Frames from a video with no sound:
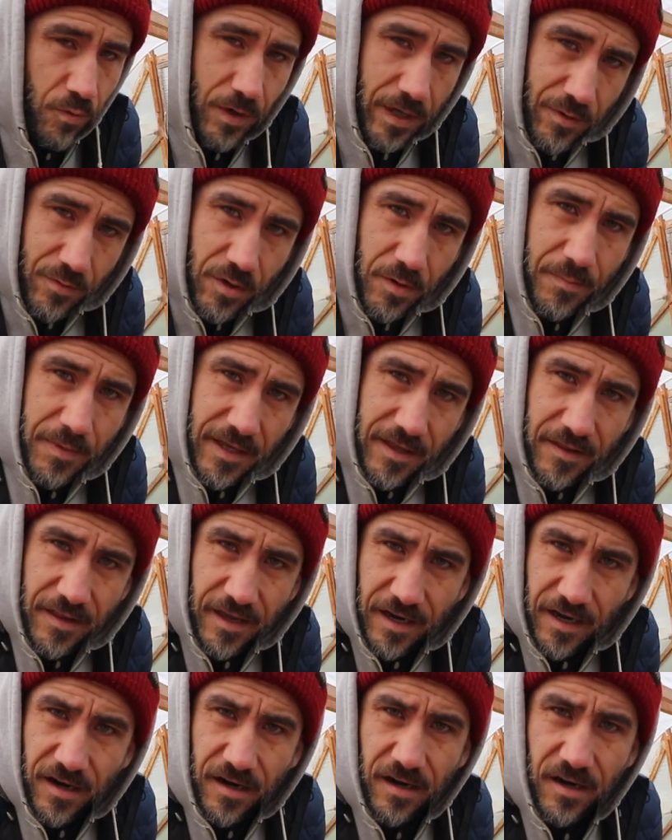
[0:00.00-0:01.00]
we will be
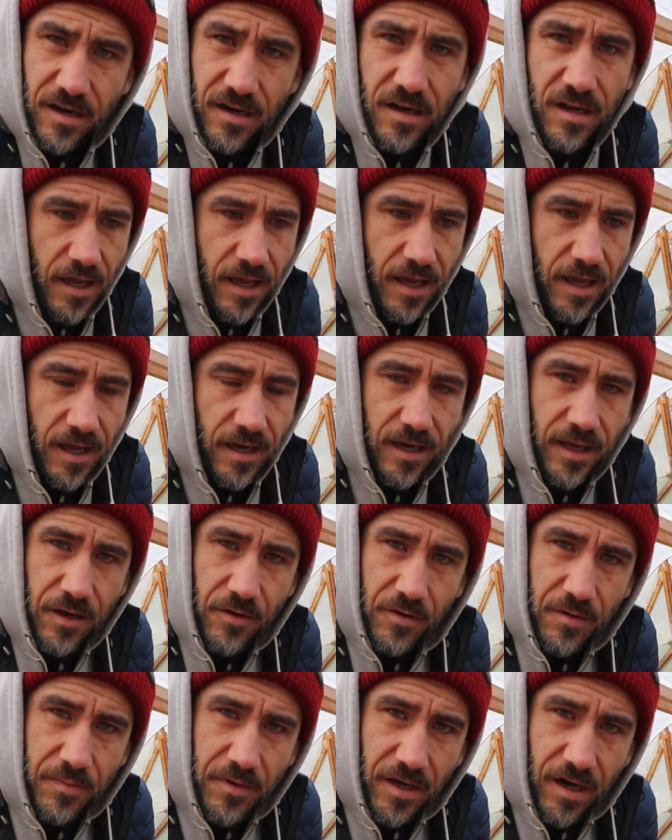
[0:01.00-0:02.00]
there. And it
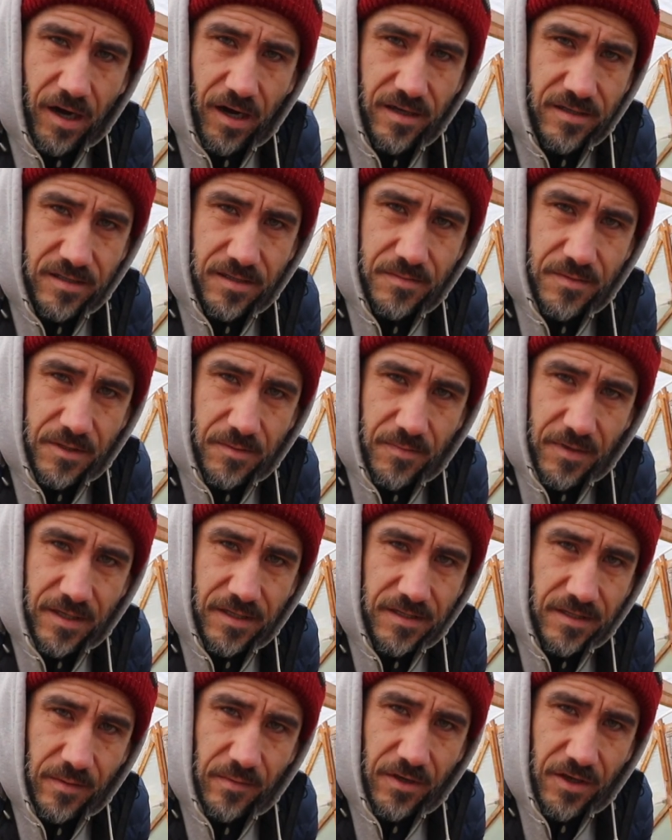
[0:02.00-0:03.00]
would be awesome to
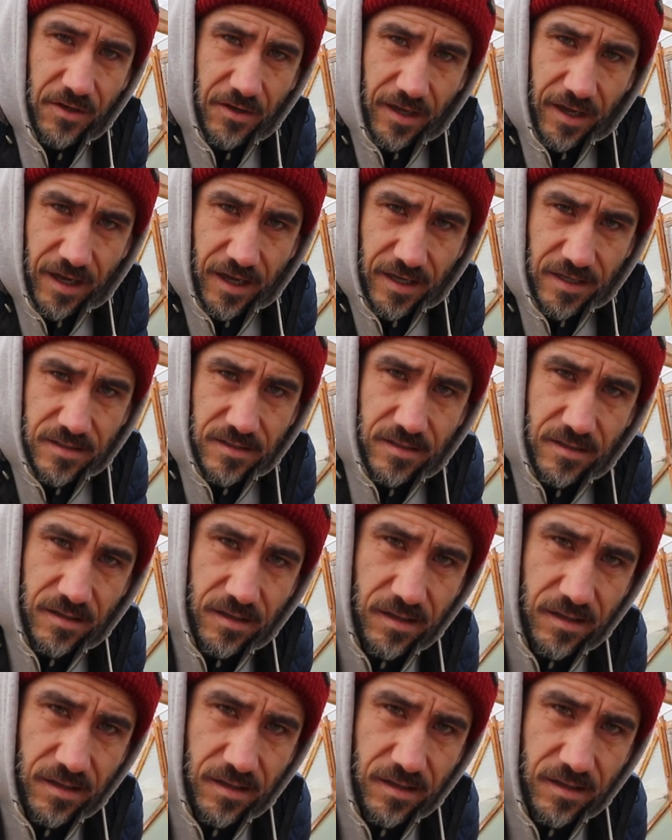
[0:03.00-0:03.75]
meet some of you guys.